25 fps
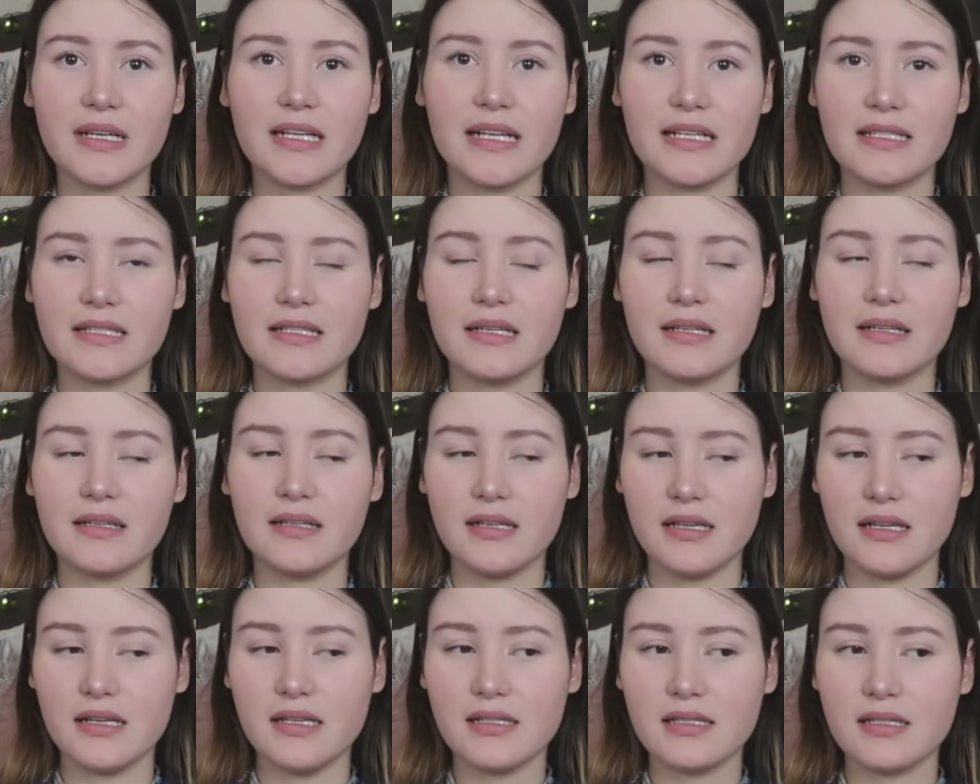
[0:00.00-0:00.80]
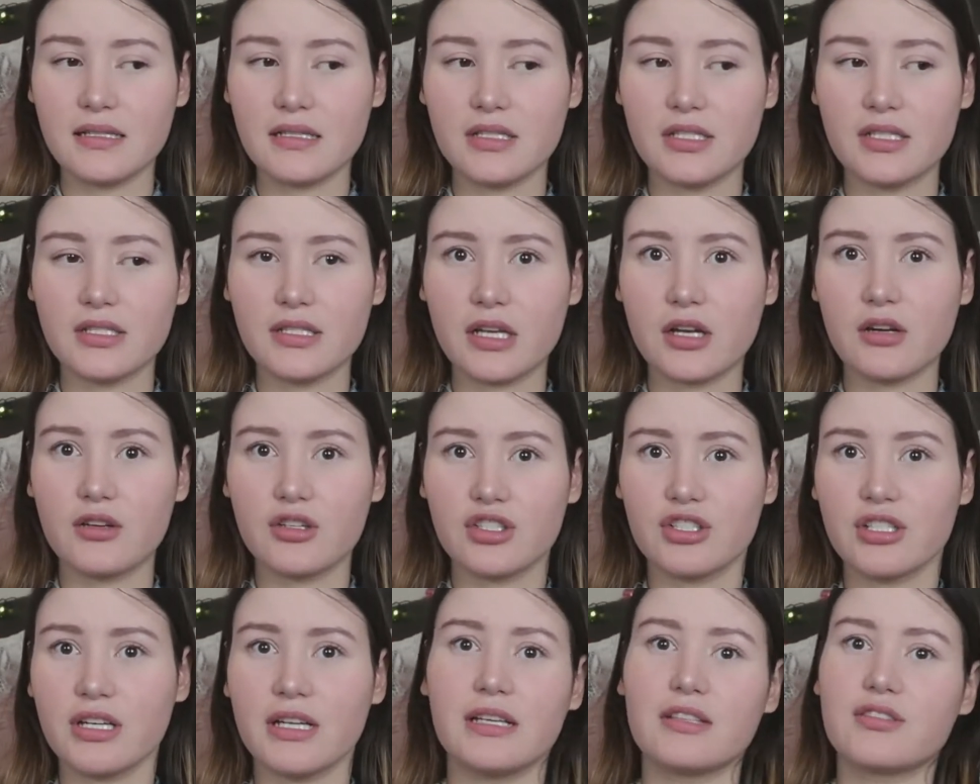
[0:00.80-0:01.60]
And I said, "Yes." And she's like,
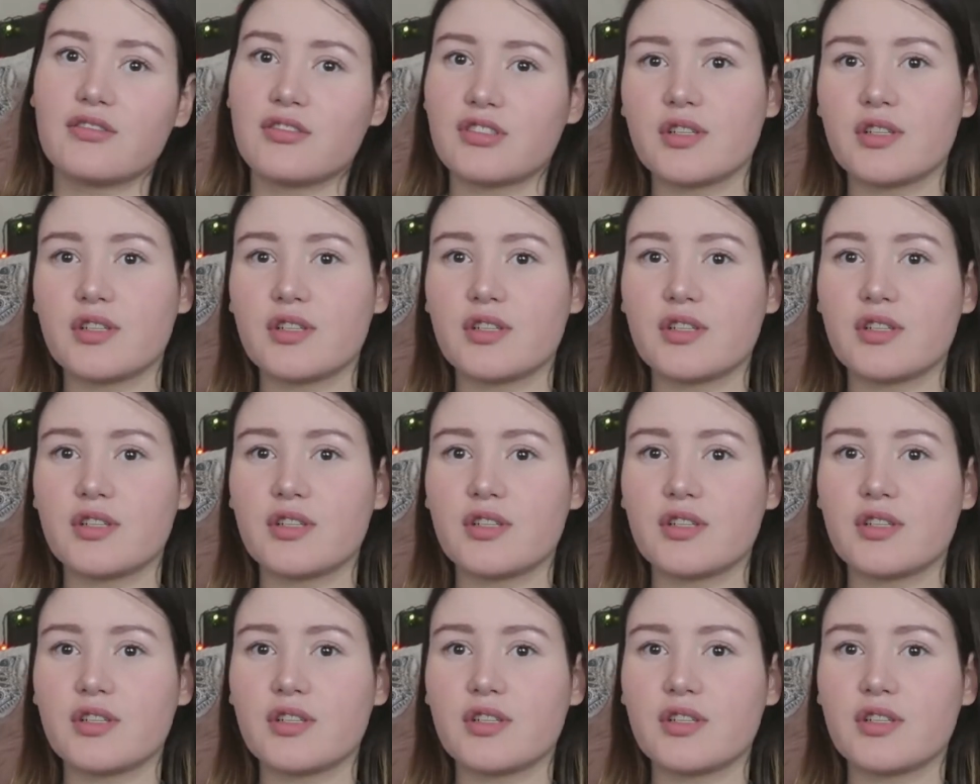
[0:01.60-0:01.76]
"Oh shit."